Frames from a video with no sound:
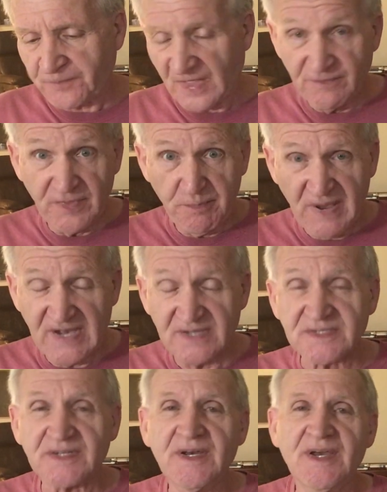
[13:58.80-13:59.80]
of the
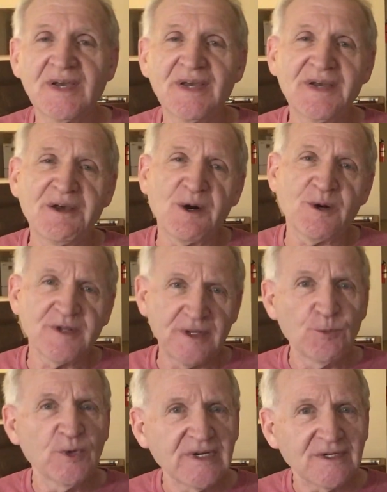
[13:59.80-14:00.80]
past. Are they
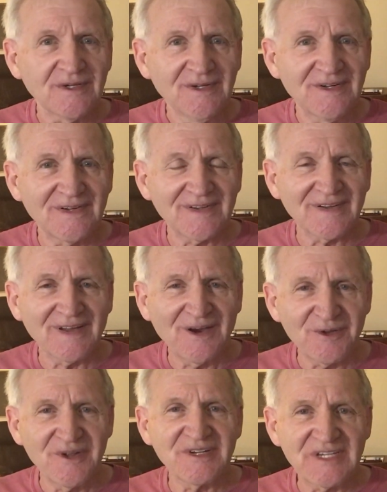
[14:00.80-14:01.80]
real?
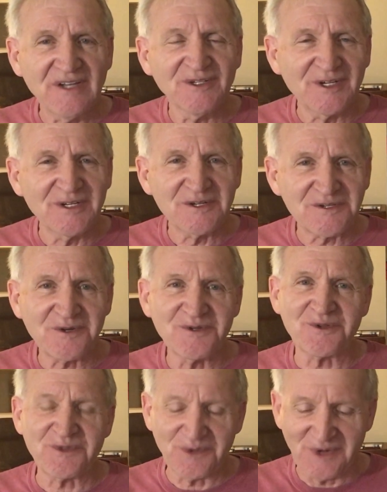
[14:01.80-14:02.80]
Are they telling the
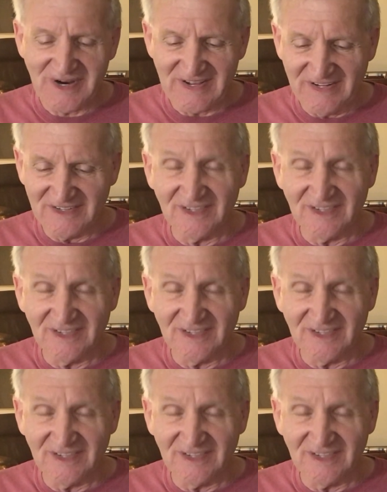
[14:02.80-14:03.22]
truth or are they